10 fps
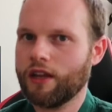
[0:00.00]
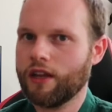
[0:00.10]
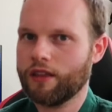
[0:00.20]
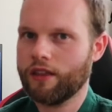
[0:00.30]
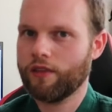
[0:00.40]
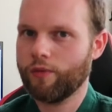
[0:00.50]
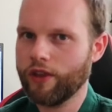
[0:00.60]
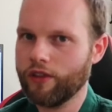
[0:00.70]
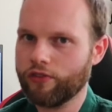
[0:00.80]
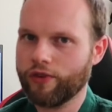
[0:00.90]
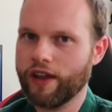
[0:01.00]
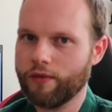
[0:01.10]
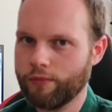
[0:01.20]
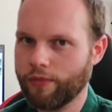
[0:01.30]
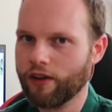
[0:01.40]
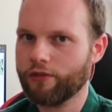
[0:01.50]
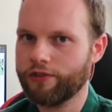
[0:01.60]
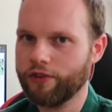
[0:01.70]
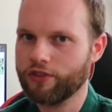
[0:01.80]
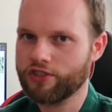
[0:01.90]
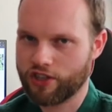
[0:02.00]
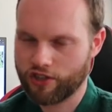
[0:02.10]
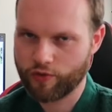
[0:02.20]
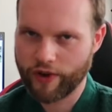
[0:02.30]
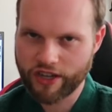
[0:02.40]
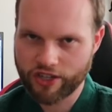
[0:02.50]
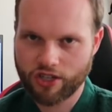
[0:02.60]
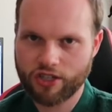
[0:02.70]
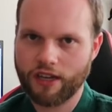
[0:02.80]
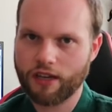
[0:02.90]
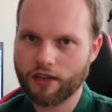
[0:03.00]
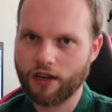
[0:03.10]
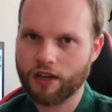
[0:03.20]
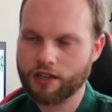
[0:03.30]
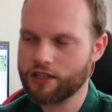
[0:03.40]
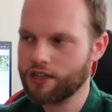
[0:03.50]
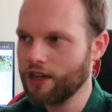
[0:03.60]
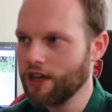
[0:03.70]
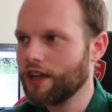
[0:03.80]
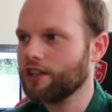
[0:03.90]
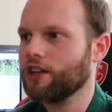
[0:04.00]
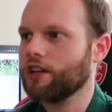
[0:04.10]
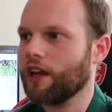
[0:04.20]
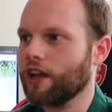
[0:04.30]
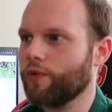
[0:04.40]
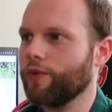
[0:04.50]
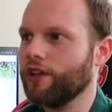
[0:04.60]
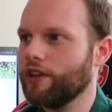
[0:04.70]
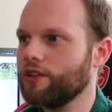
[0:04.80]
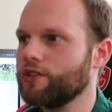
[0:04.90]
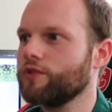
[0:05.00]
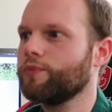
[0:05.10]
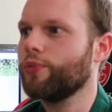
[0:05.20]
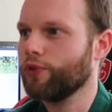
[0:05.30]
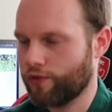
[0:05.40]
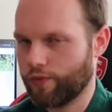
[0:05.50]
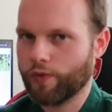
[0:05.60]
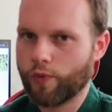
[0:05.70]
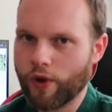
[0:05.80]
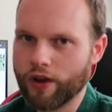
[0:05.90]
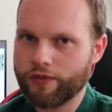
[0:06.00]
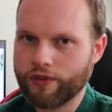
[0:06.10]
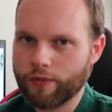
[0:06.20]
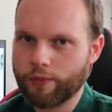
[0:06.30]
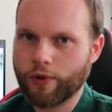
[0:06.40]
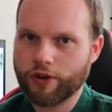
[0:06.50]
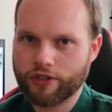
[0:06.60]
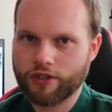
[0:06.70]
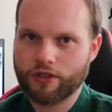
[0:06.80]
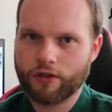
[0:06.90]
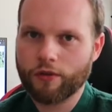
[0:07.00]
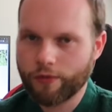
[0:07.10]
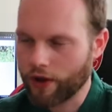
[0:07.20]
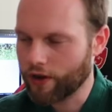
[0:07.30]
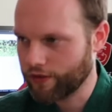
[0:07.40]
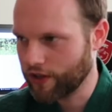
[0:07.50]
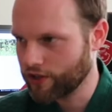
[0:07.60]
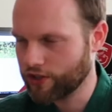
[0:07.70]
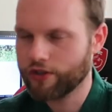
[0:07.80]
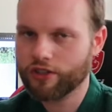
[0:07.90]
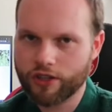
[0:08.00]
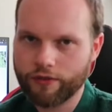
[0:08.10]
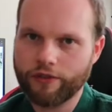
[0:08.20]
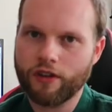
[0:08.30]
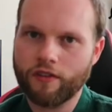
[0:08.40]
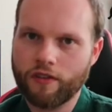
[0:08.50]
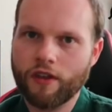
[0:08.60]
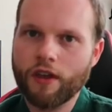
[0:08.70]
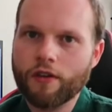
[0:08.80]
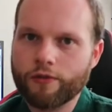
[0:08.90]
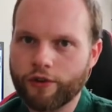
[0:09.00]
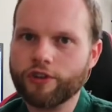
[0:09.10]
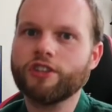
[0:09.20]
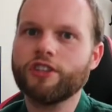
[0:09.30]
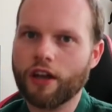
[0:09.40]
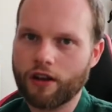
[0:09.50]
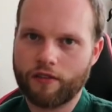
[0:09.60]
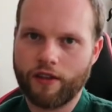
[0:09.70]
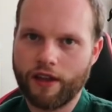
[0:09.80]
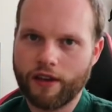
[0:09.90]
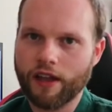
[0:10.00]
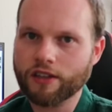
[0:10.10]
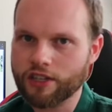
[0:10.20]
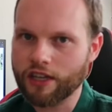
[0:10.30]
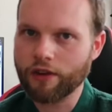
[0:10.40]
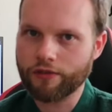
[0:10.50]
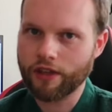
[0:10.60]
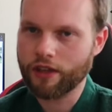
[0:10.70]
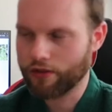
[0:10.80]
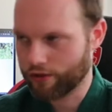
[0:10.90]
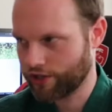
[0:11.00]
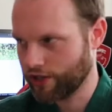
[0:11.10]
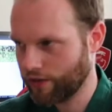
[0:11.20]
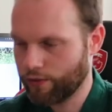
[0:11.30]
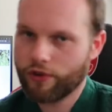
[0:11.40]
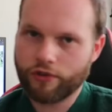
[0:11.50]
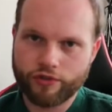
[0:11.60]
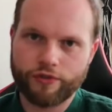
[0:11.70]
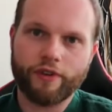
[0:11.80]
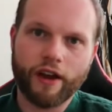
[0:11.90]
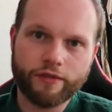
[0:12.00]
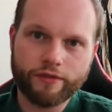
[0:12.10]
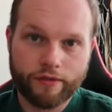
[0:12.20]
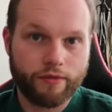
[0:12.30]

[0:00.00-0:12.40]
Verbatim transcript: like that we train battlefield situations in class. It's not like we put one of the person of one of the students in front versus the other 10 and see if he or she will survive